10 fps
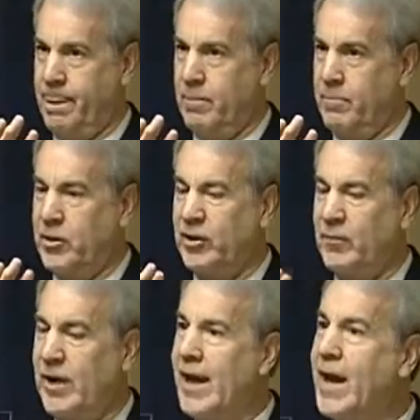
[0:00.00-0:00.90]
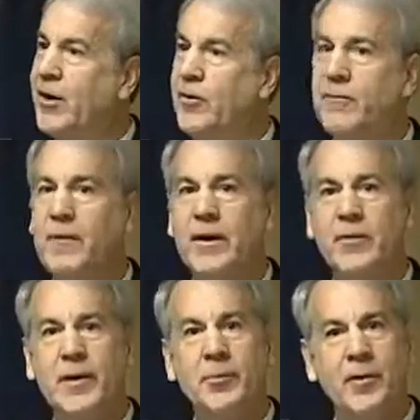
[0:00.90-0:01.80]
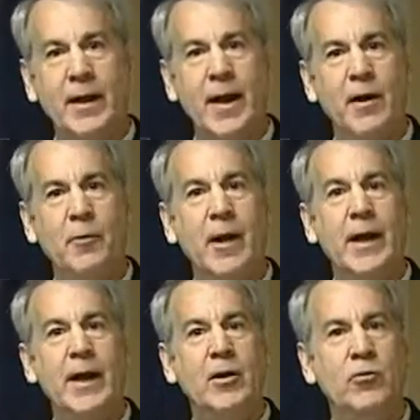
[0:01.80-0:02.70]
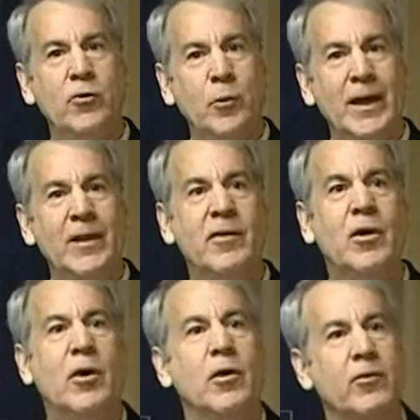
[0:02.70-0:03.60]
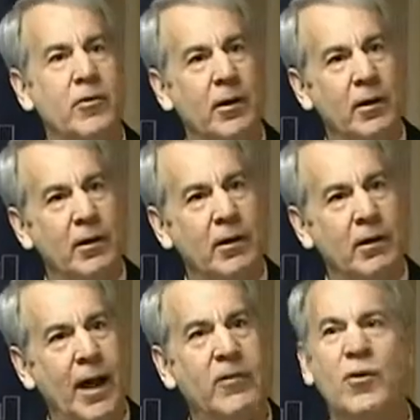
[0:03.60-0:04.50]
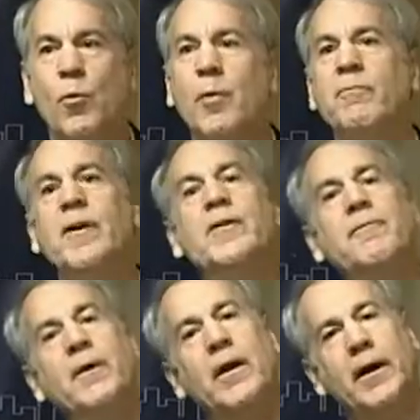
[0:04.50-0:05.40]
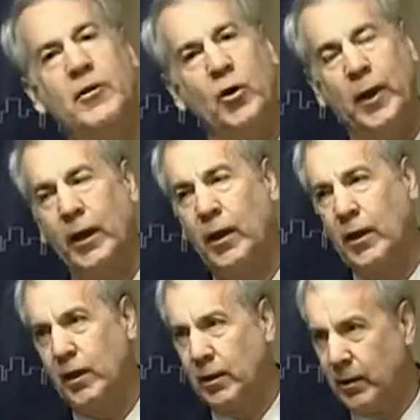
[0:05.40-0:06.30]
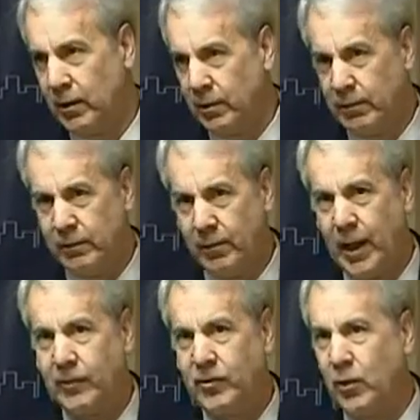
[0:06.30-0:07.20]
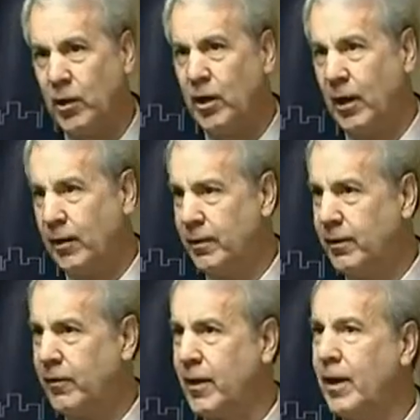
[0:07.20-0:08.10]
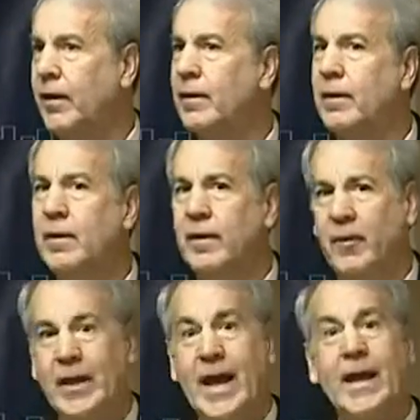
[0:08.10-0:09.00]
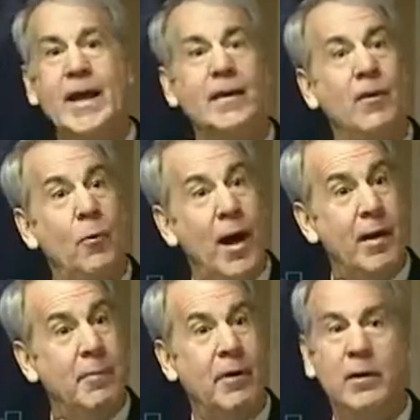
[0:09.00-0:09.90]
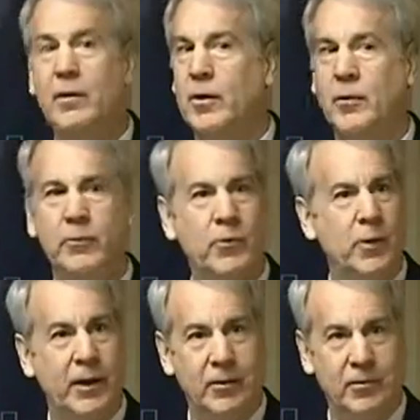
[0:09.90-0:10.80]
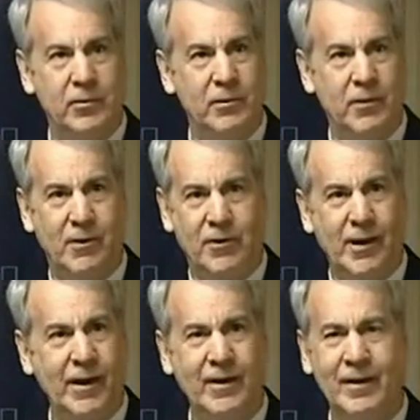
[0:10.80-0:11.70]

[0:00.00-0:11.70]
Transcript: Because if you get out here on the fingertips and they got a ring and you squeeze, it hurts. How's the warm, fuzzy feeling doing? Not so good, okay? If you can't get to the web, don't squeeze, okay?